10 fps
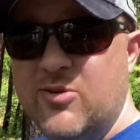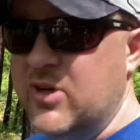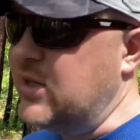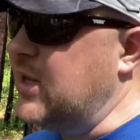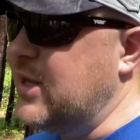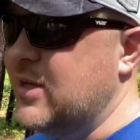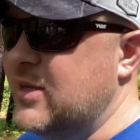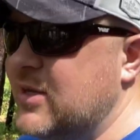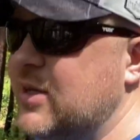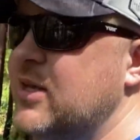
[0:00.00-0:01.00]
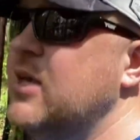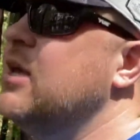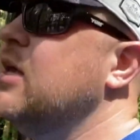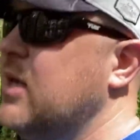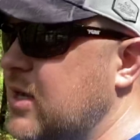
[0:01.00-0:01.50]
and
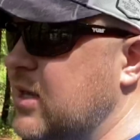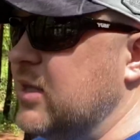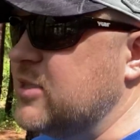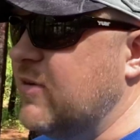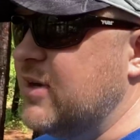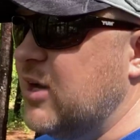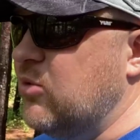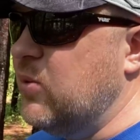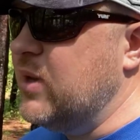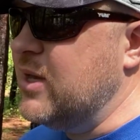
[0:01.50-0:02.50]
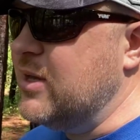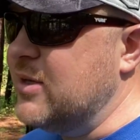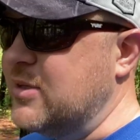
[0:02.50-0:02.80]
let's find out what we can get. What